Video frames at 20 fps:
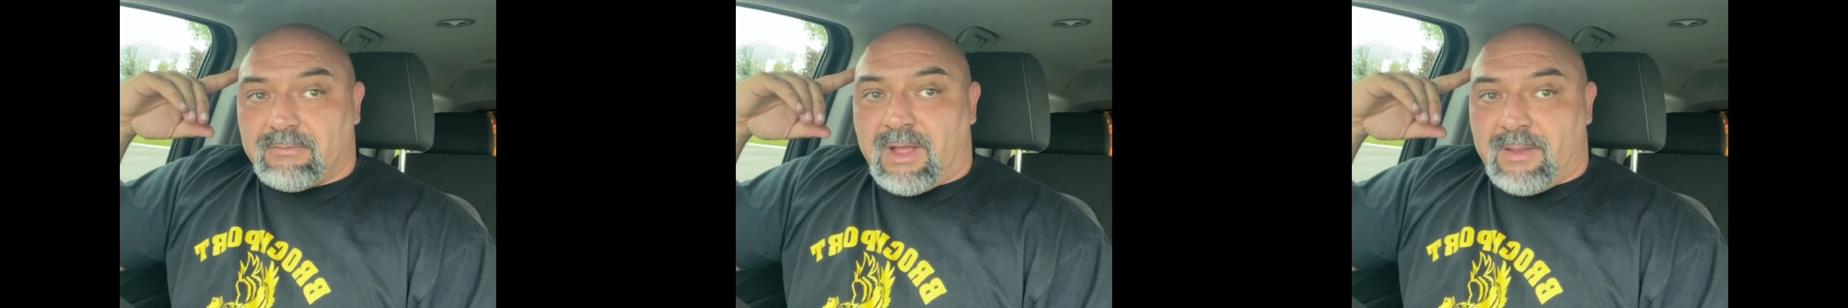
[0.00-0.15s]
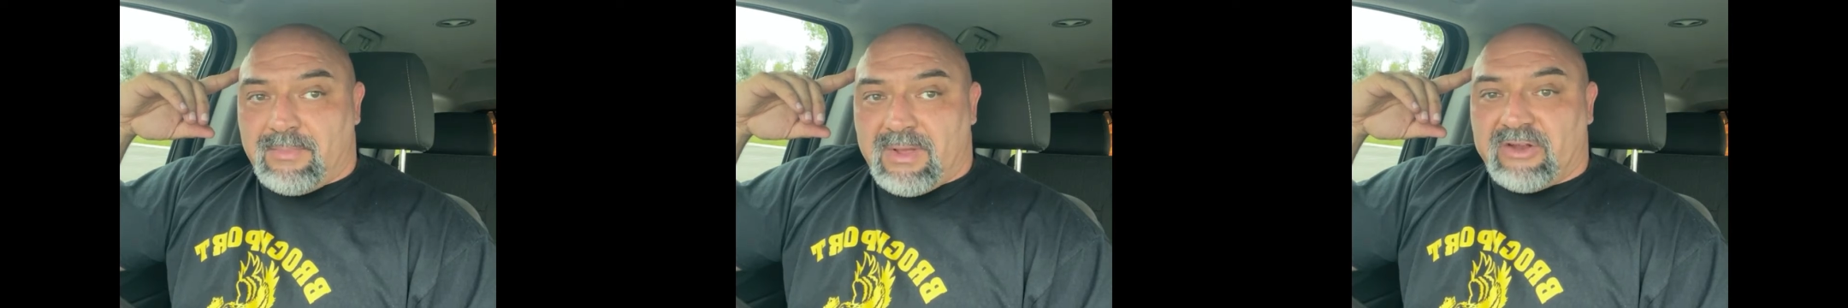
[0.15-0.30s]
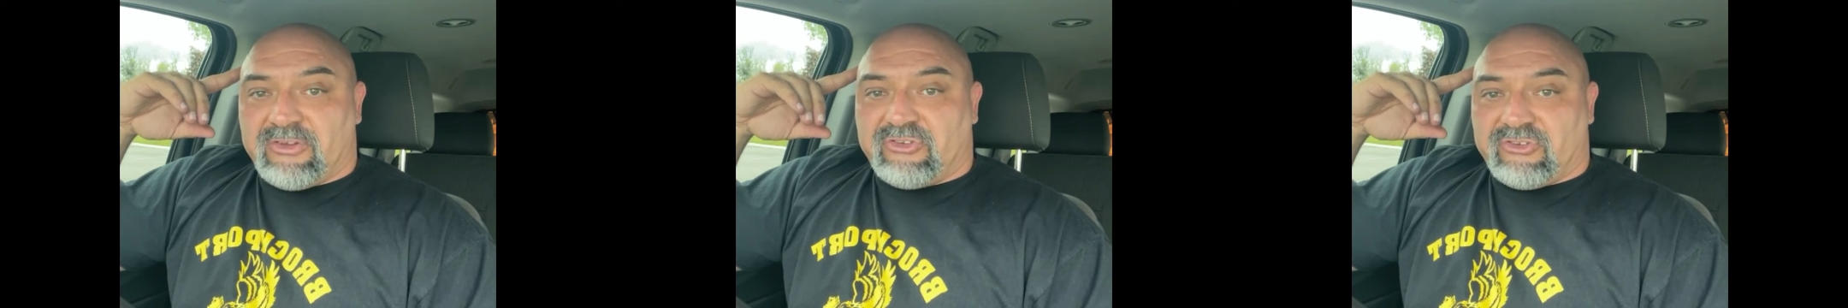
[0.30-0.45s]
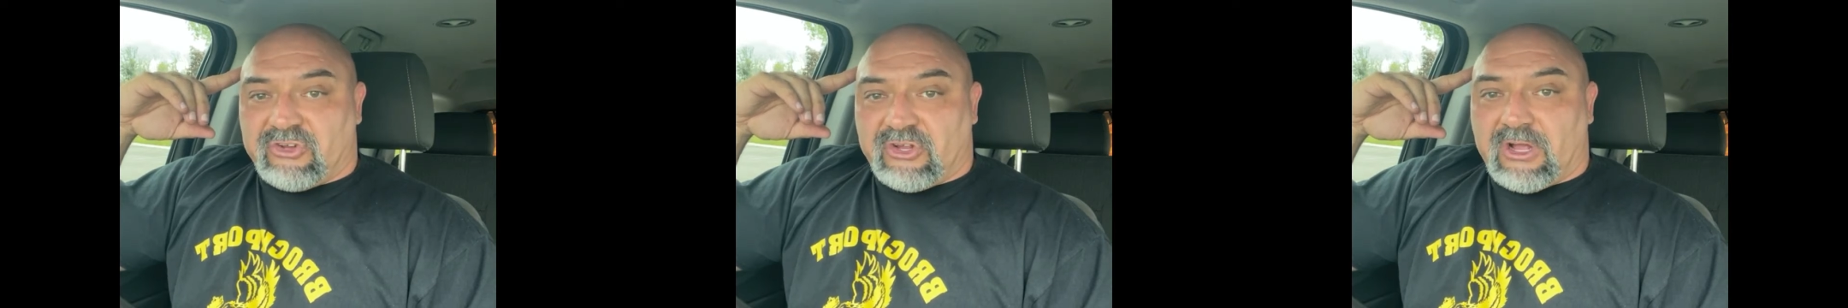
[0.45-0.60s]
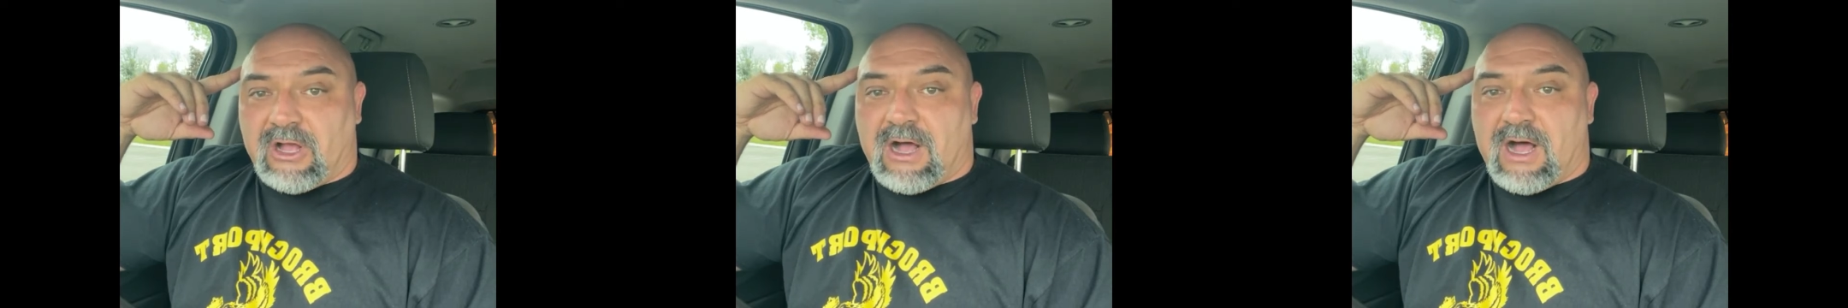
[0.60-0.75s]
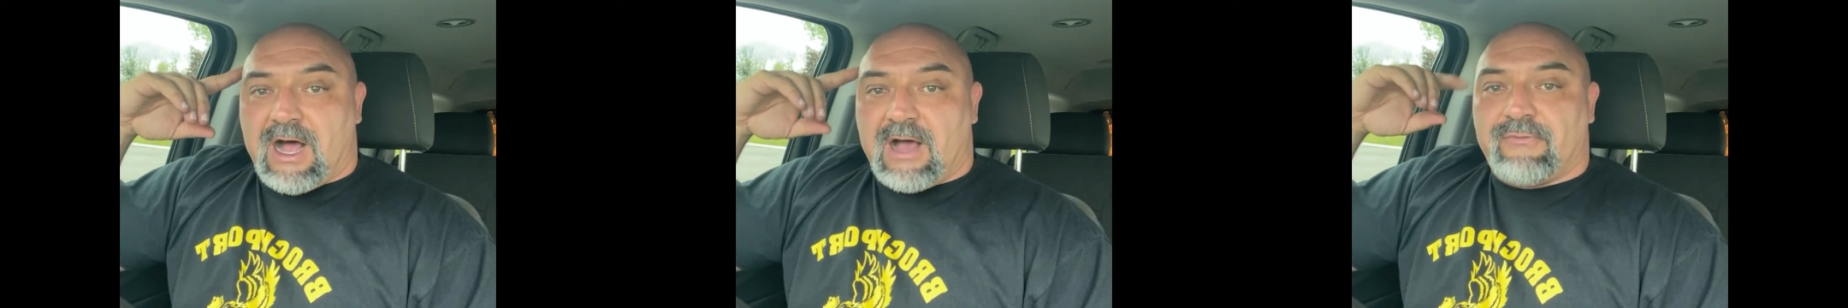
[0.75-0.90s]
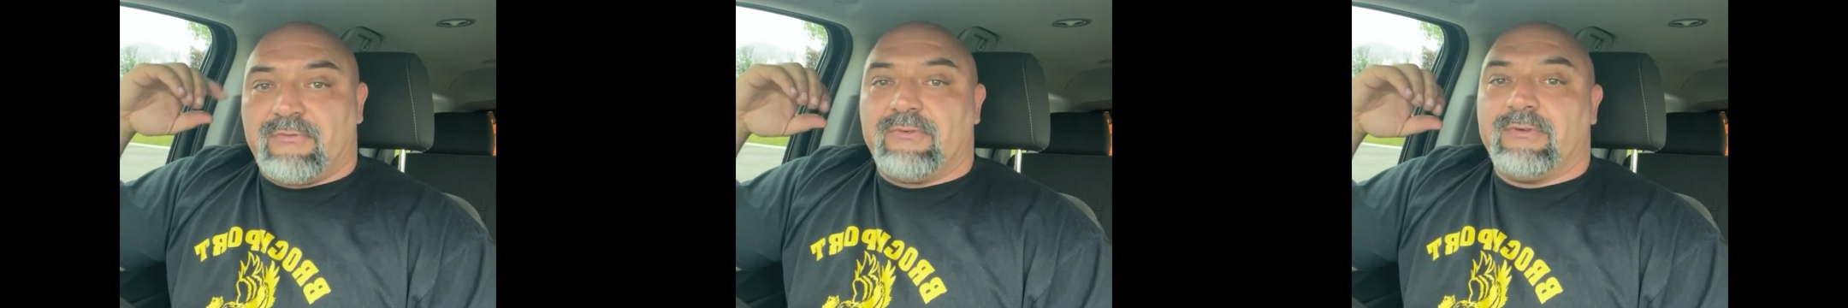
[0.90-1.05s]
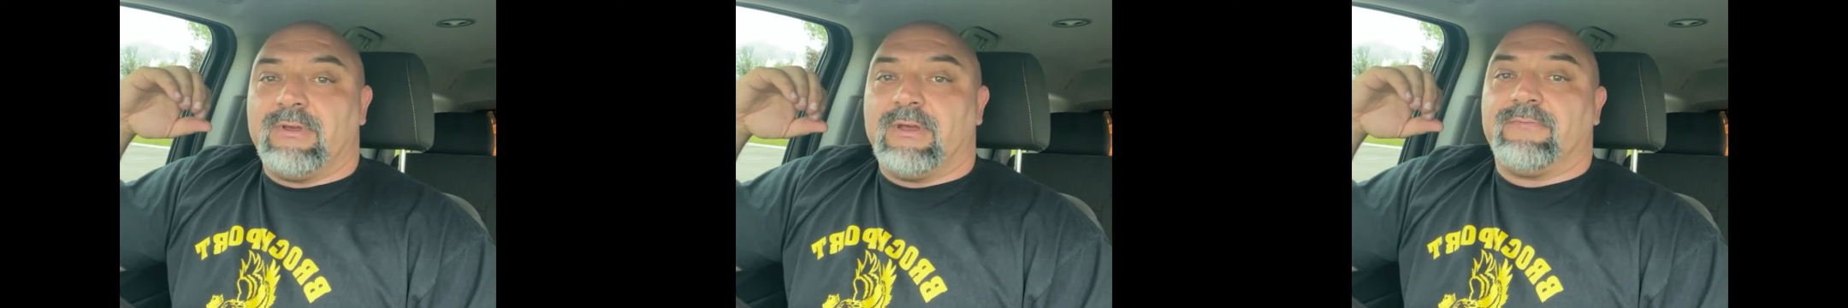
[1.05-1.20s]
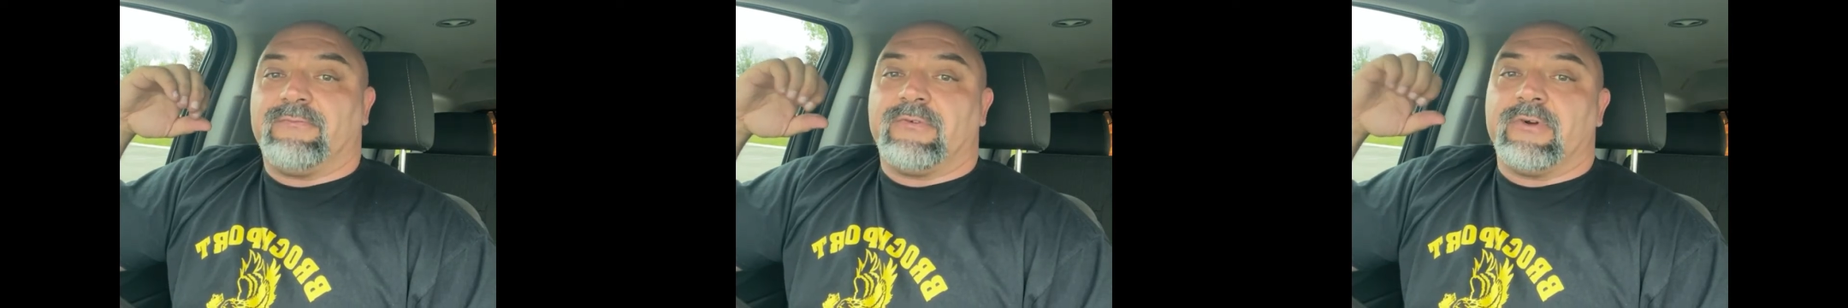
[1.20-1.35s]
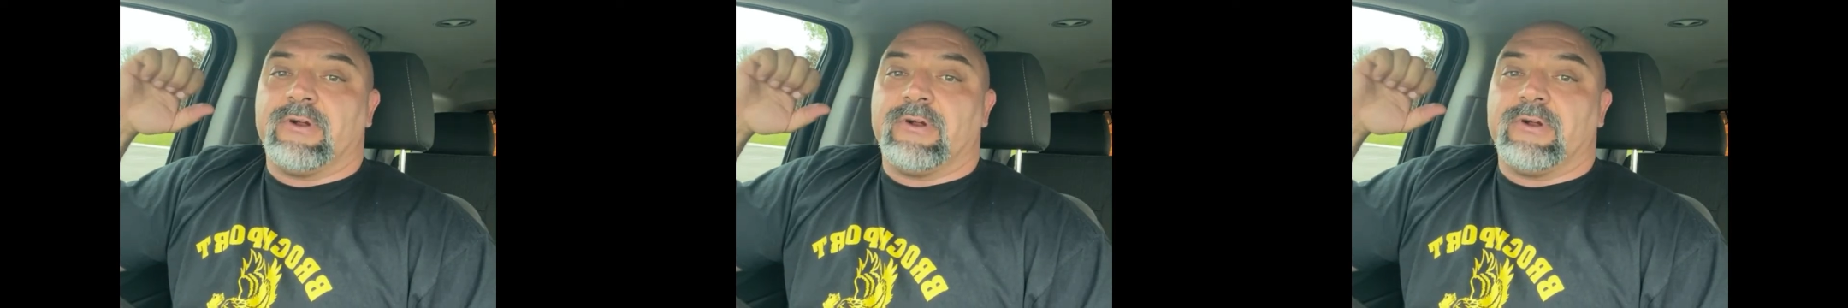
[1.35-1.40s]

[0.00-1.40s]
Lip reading: bench took off at